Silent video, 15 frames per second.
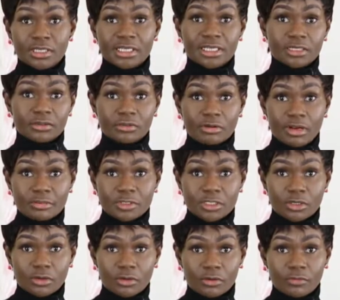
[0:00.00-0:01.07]
kilograms
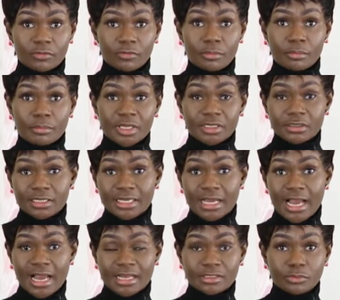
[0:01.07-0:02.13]
of milk
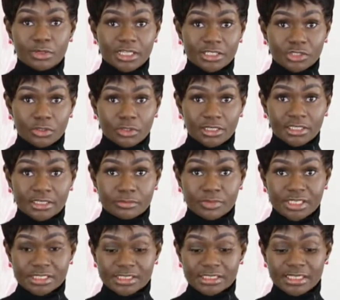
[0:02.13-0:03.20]
and white chocolate
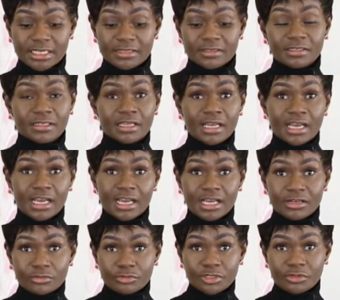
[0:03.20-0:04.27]
mixed together,
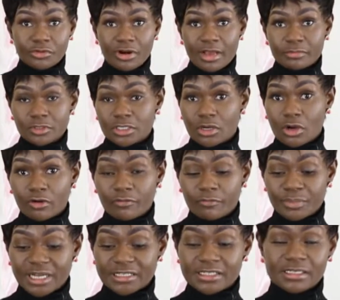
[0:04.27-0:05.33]
100 grams of
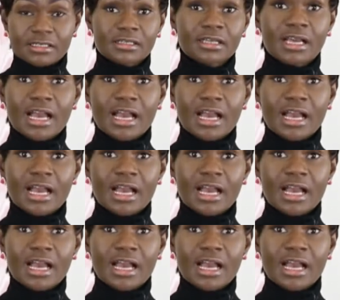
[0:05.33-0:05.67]
butter